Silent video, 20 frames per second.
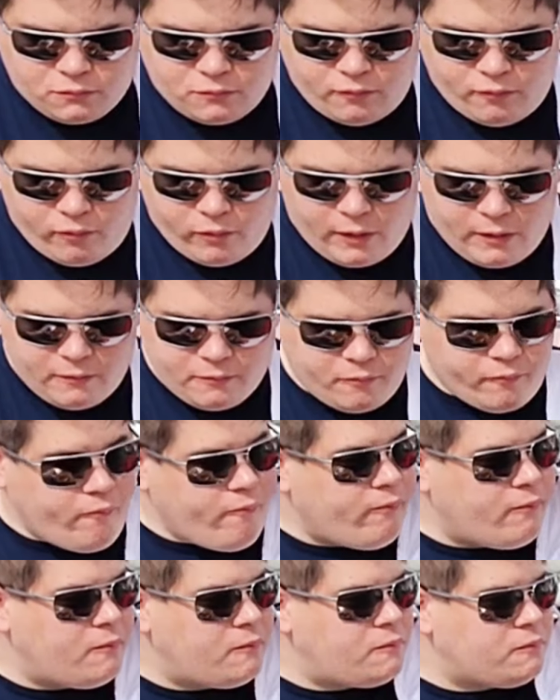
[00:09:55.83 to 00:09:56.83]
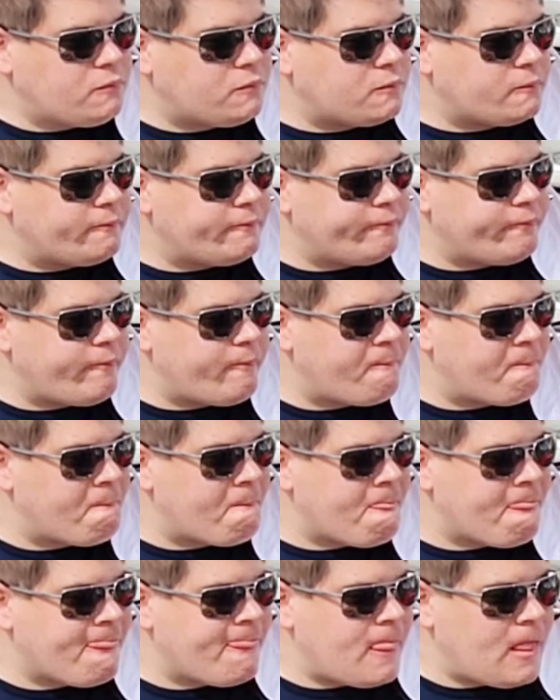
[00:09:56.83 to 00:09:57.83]
I thought you finished that
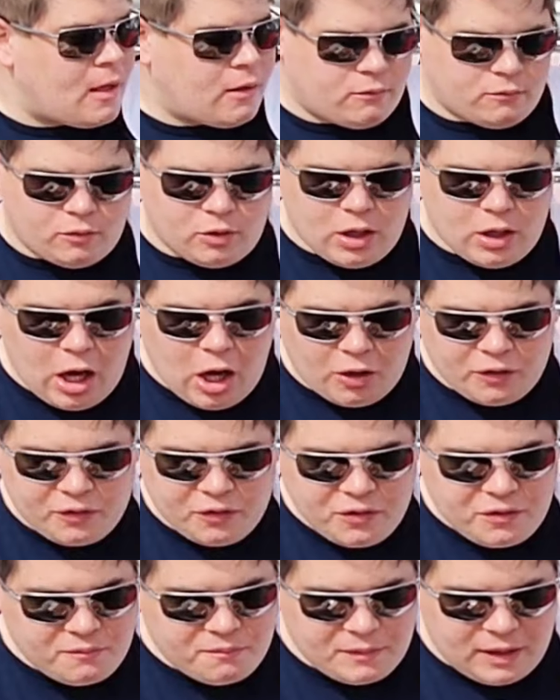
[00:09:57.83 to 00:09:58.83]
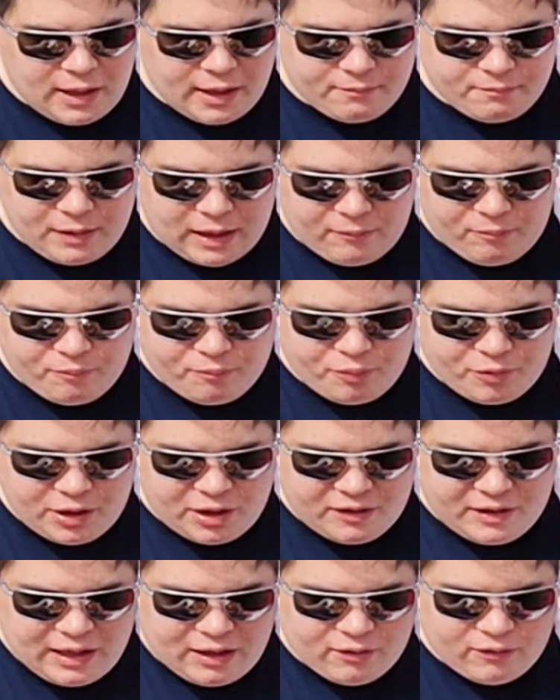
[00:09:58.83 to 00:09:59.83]
spaghetti already. while, dude. I put
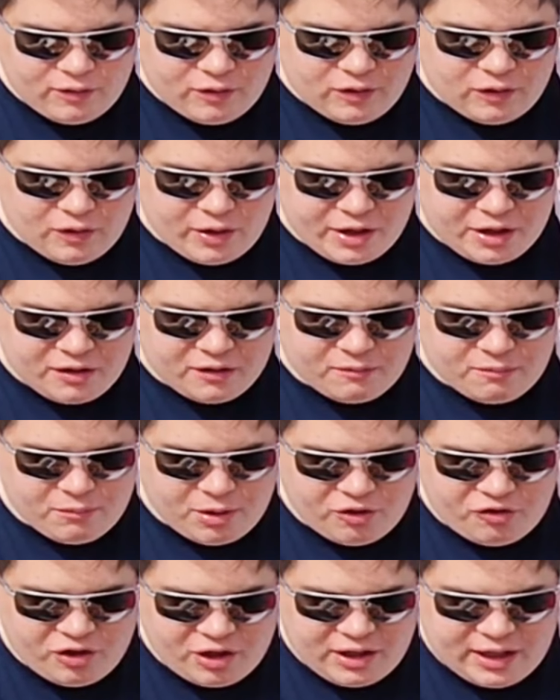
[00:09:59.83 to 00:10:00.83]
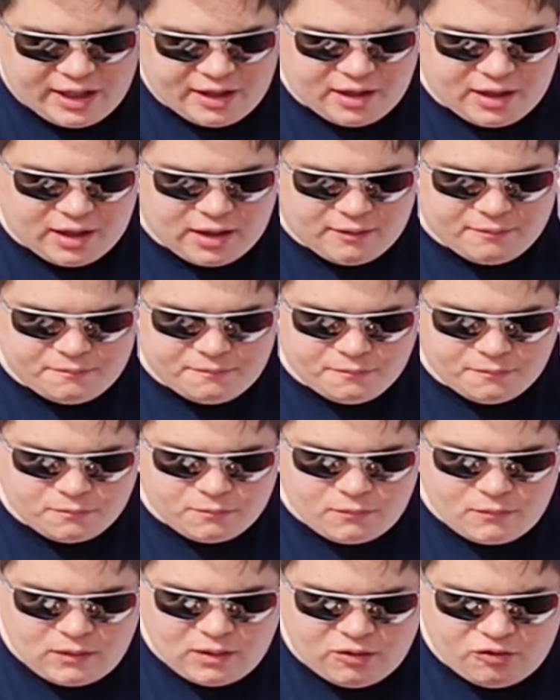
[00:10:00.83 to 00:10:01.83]
it down so I could munch on that
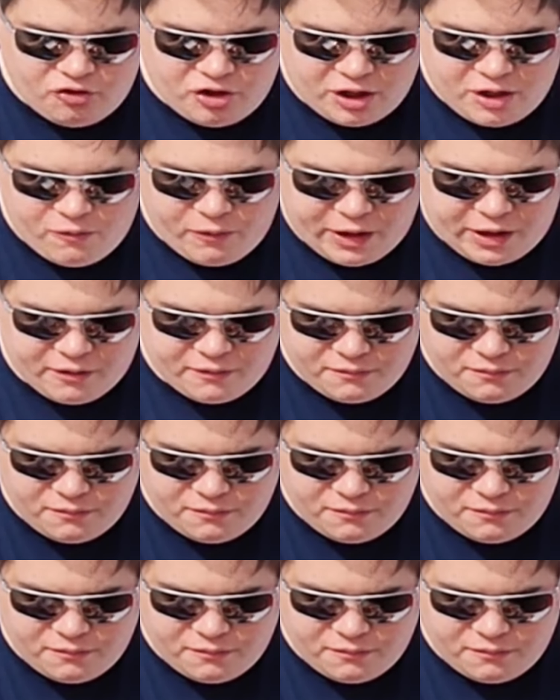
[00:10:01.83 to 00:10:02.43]
chicken wing.